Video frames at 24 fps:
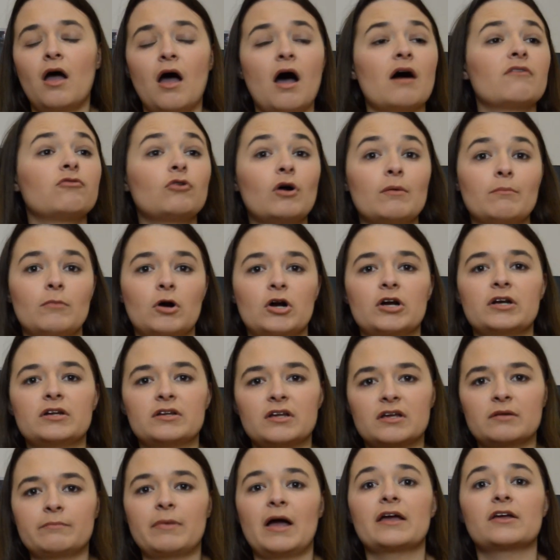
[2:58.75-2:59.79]
of what Martin
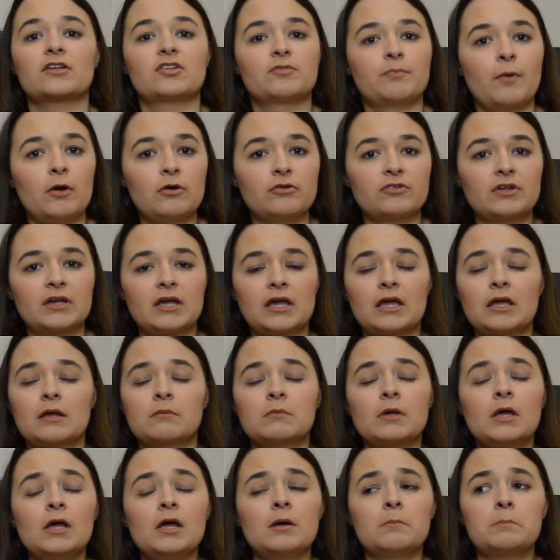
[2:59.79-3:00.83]
did by exposing
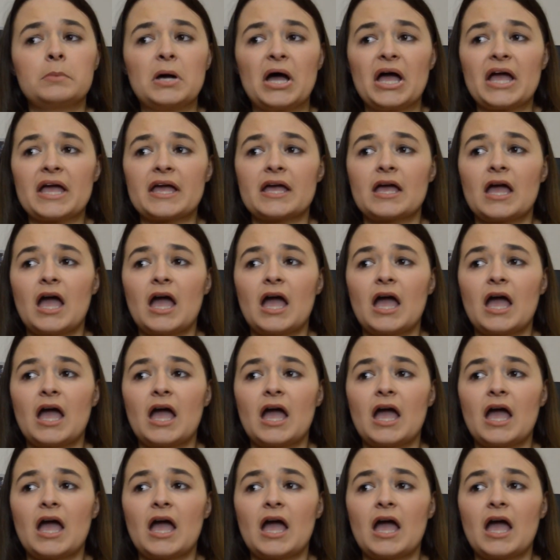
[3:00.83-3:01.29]
him. But